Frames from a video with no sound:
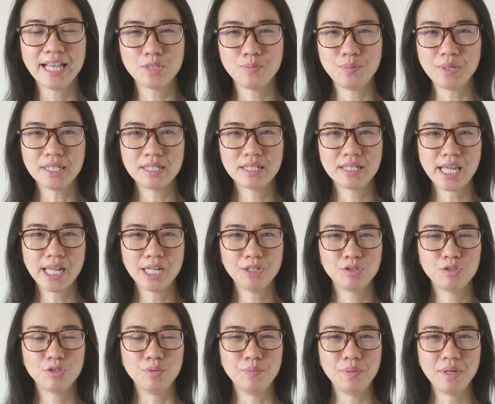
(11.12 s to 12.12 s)
has been
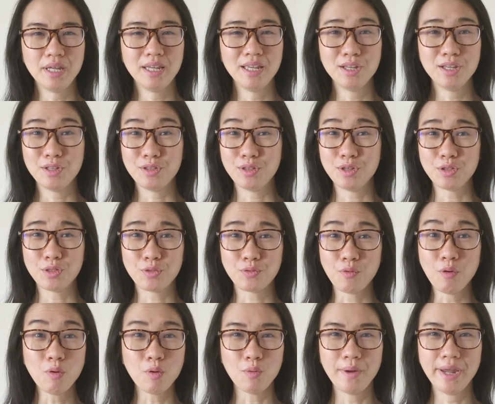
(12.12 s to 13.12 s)
said to be the
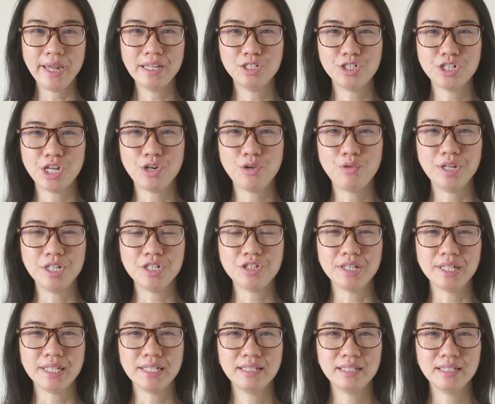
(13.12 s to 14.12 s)
throwaway
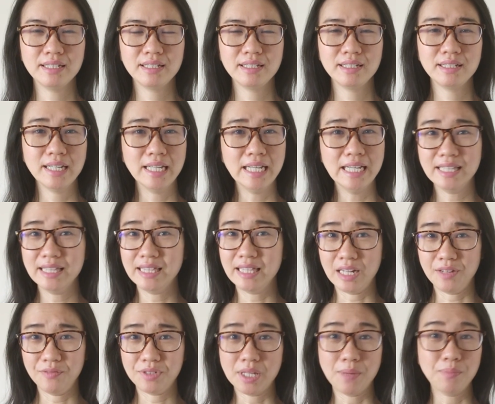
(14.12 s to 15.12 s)
generation,
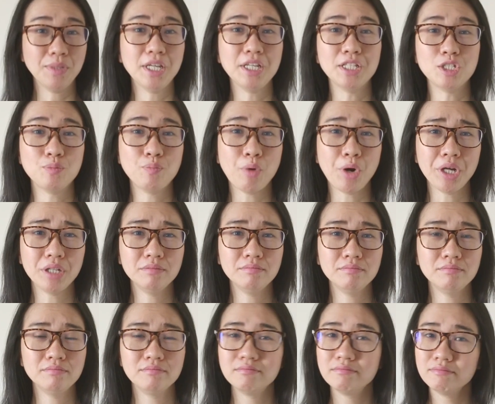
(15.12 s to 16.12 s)
that if something is spoiled,
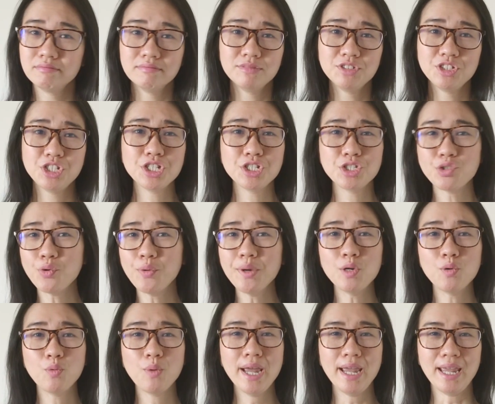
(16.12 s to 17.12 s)
just throw
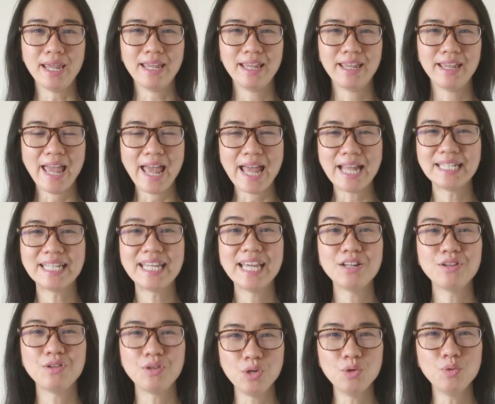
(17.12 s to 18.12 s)
it away and
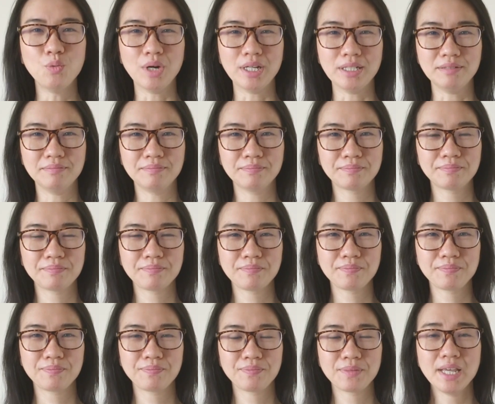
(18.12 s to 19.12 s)
get a new one.
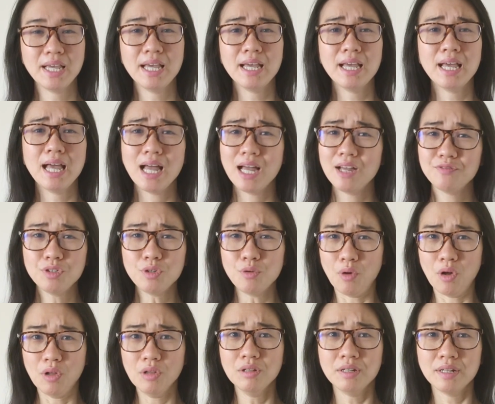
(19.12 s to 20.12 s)
After
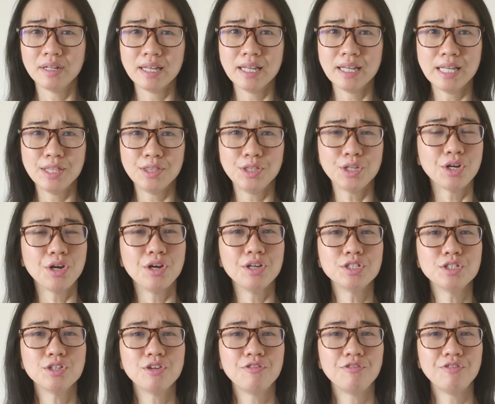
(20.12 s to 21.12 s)
all, the
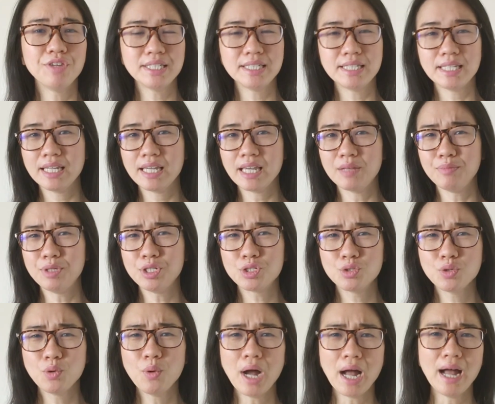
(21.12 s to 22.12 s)
cost of fixing can be
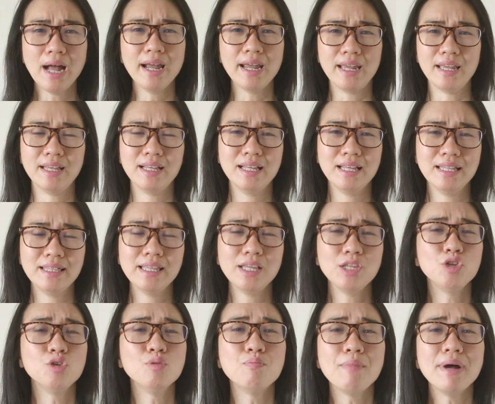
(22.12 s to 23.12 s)
so high
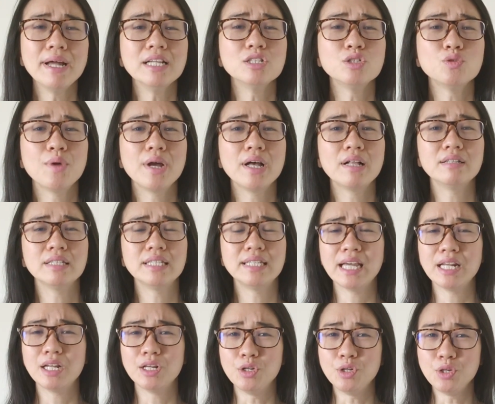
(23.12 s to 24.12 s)
that you might as well
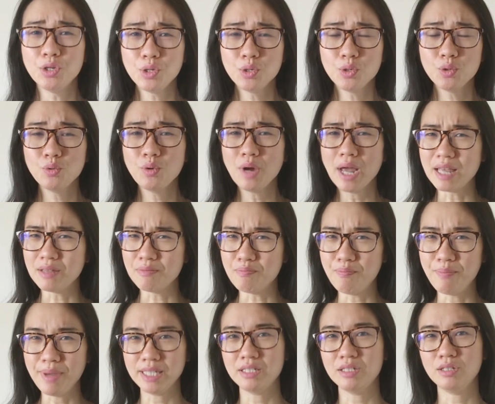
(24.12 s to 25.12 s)
get a new
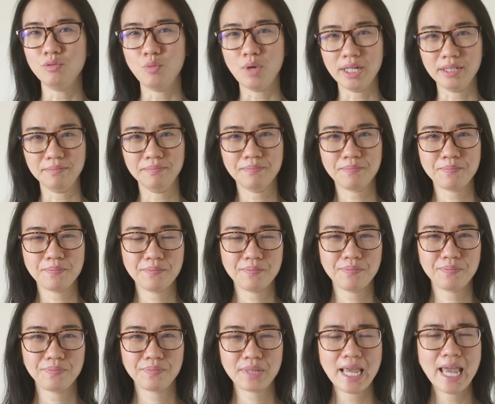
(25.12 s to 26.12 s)
and better
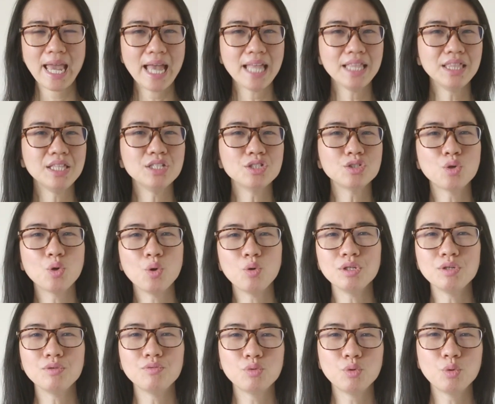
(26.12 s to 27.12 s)
one. And this
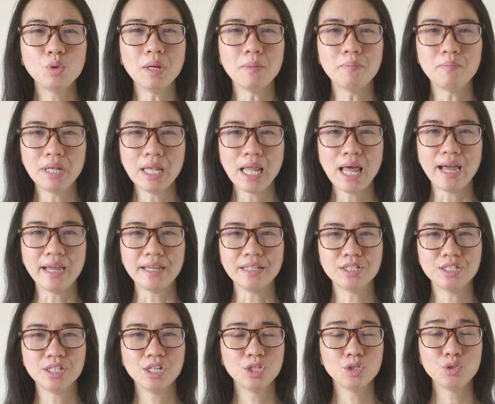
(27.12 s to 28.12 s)
golden rule
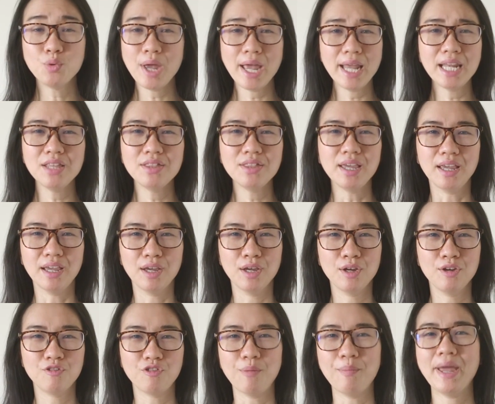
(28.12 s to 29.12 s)
applies to
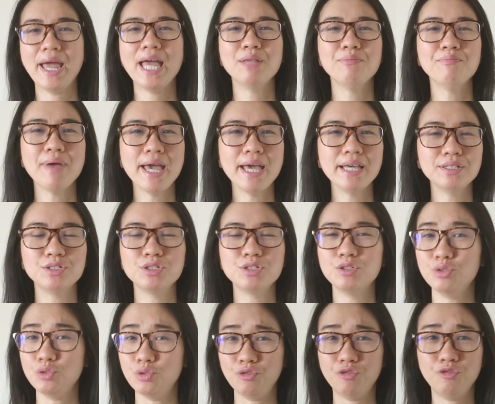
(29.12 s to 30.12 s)
anything from handbags
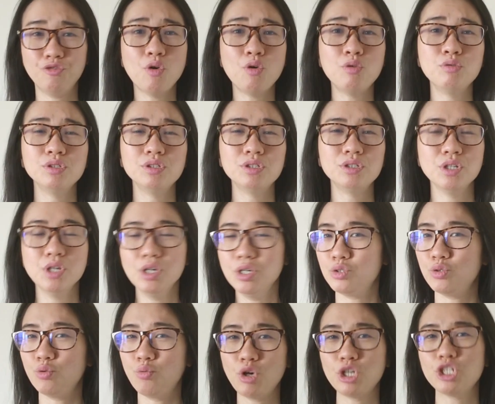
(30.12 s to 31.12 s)
to phones
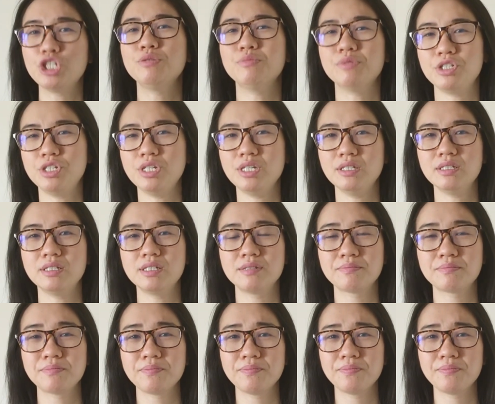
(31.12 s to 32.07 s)
to washing machines.